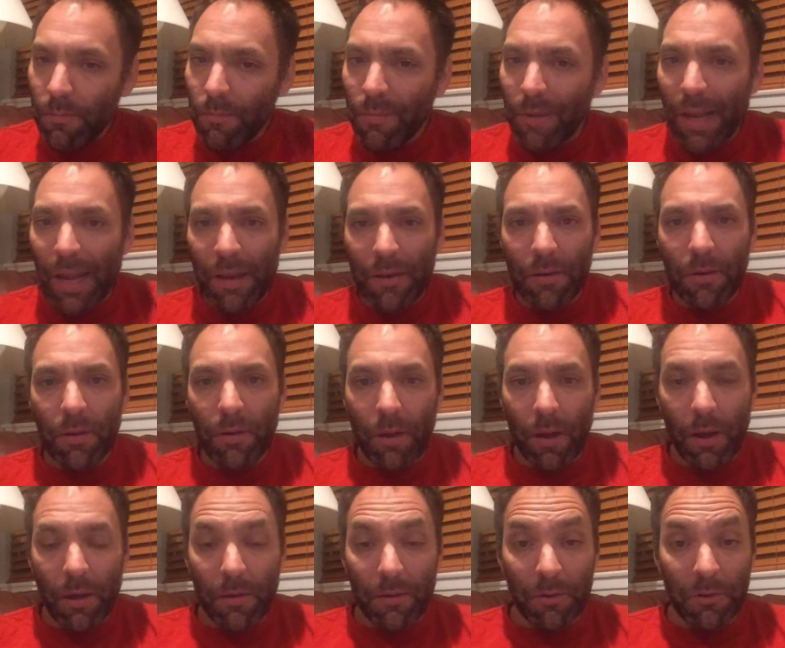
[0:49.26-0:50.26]
And
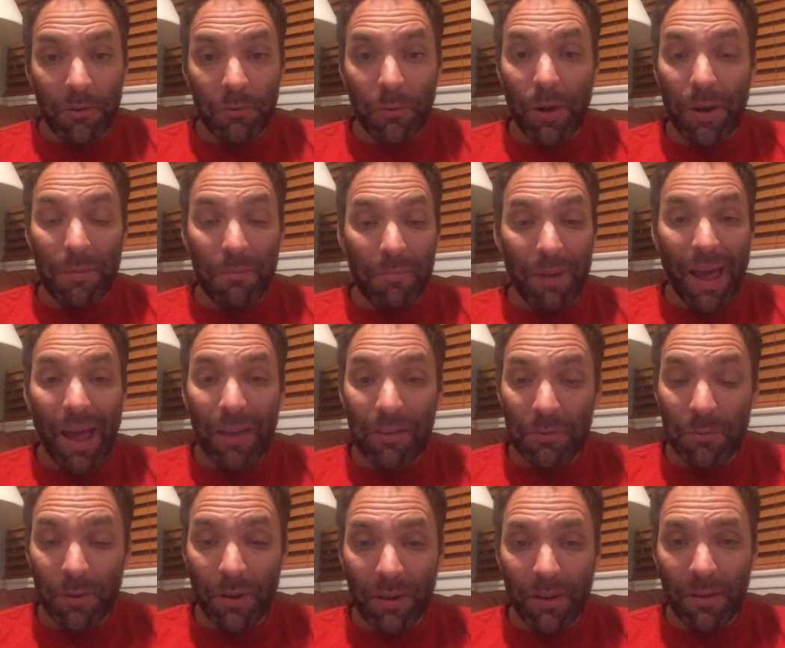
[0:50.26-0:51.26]
the Schwen and Bass
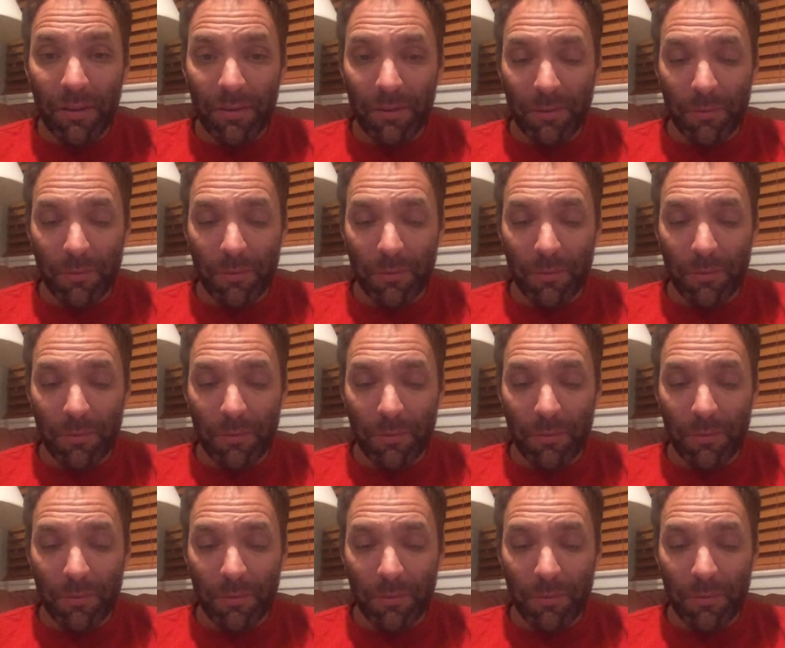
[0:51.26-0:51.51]
readings,